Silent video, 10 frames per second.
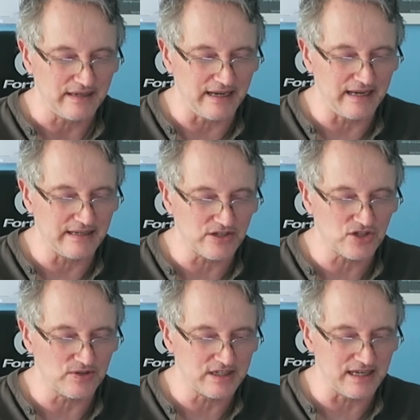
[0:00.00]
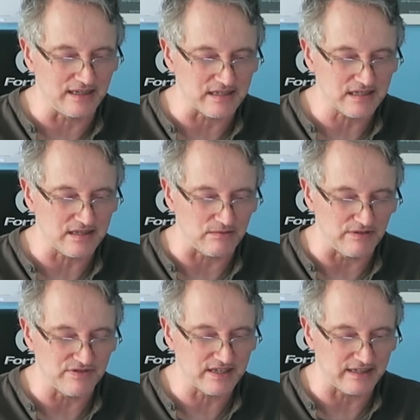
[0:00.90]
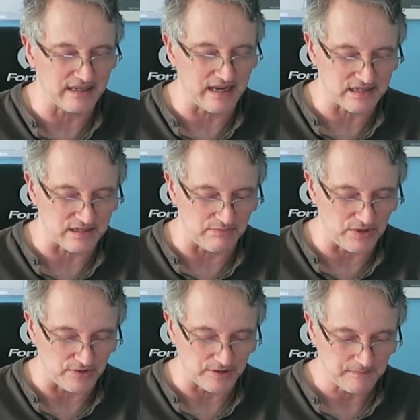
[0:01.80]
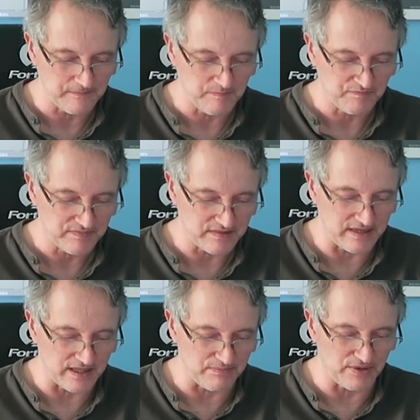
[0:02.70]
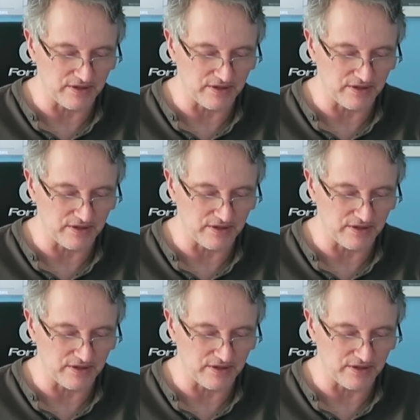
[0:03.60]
and it should tell us that we've set a custom mute. Down the